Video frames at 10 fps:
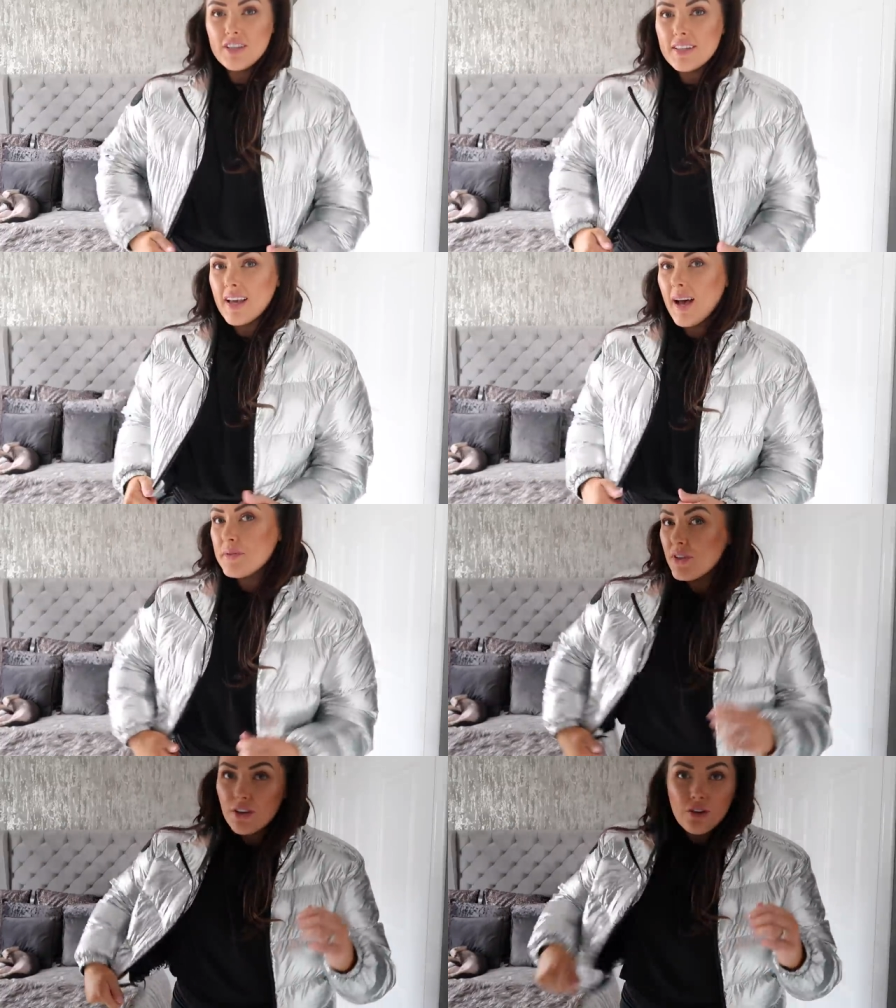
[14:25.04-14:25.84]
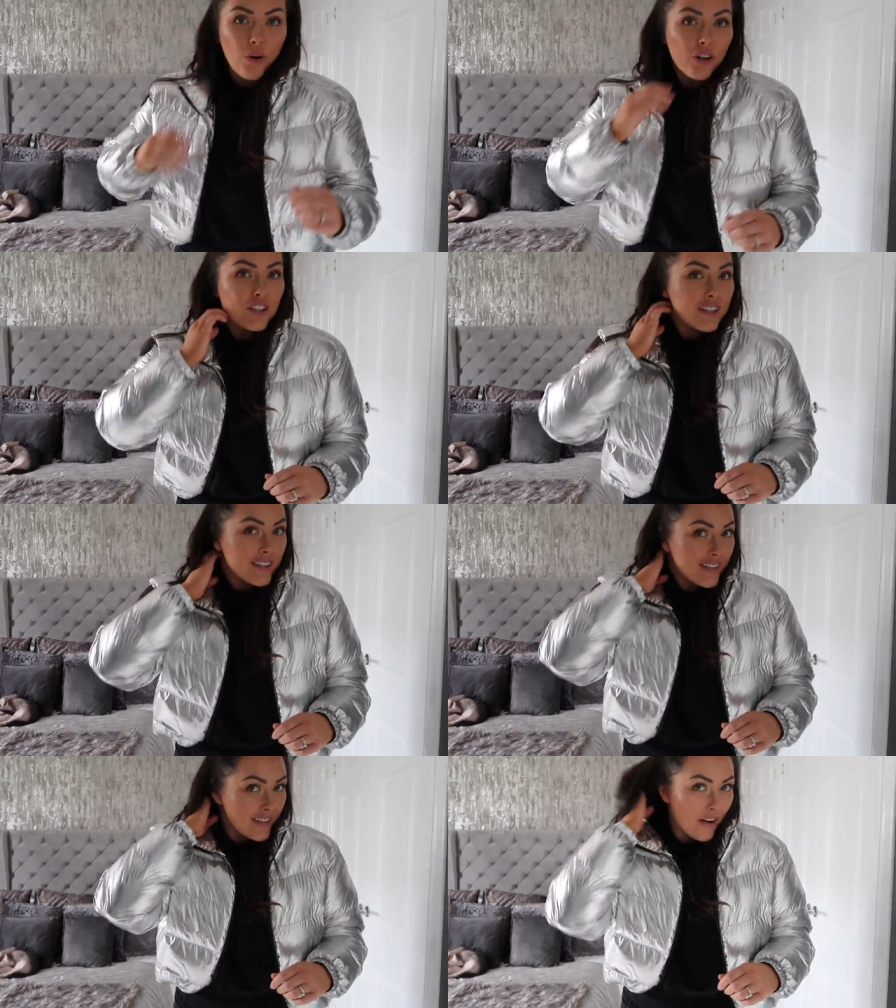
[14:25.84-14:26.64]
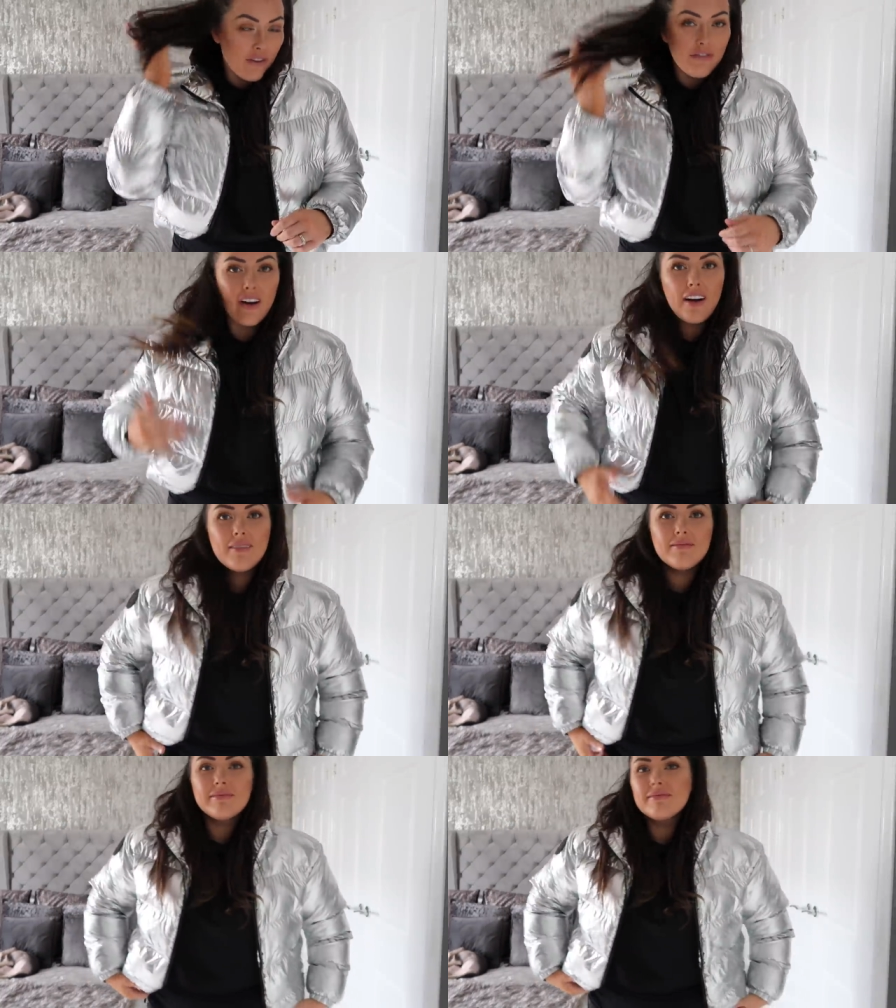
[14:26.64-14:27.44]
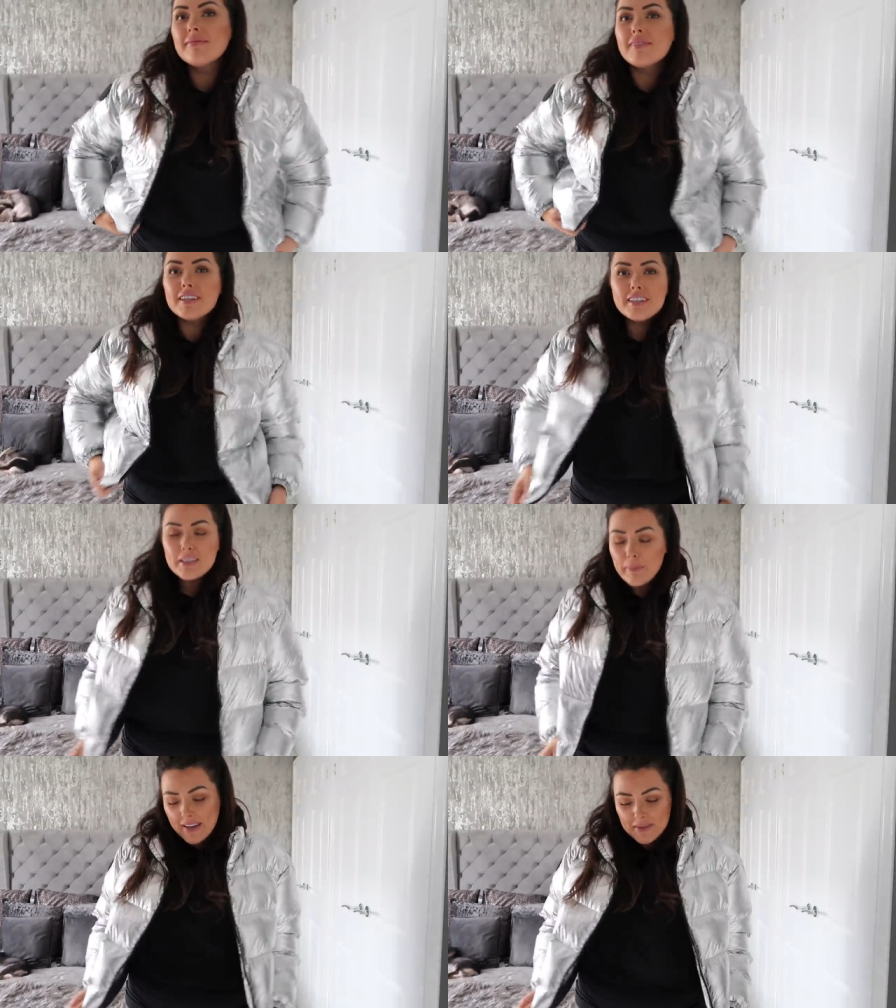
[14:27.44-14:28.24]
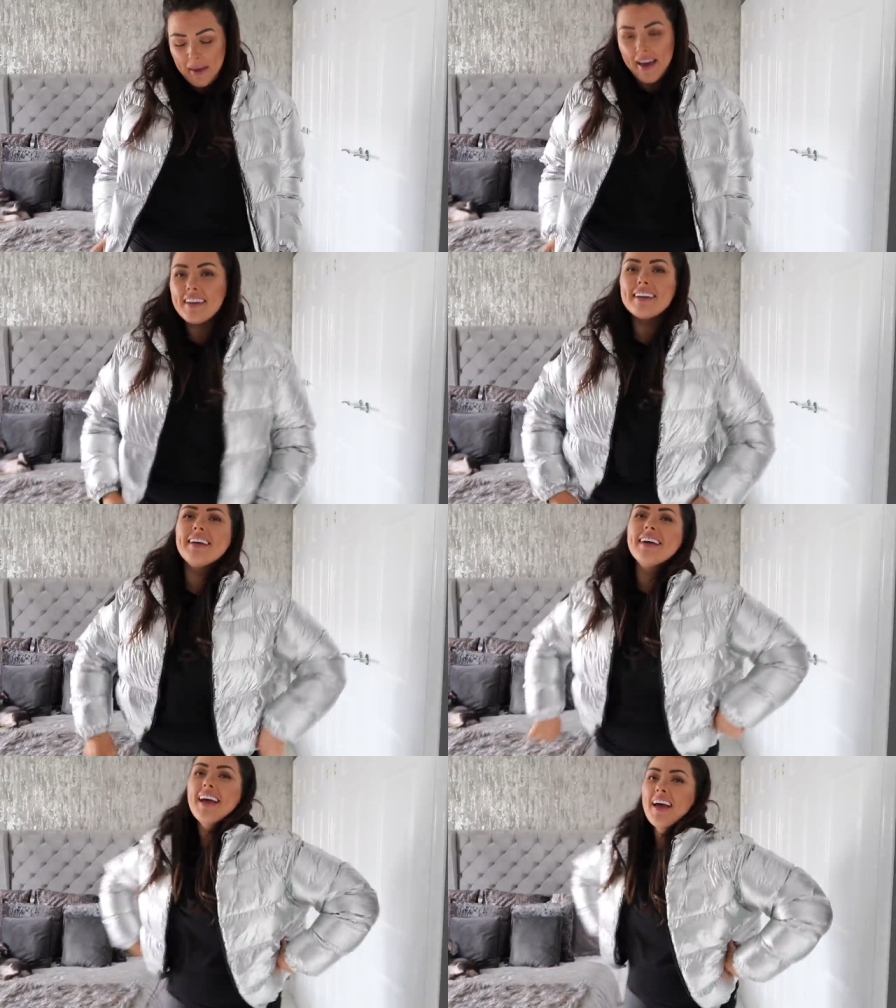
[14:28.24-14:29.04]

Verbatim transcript: just this absolutely gorgeous silver spaceman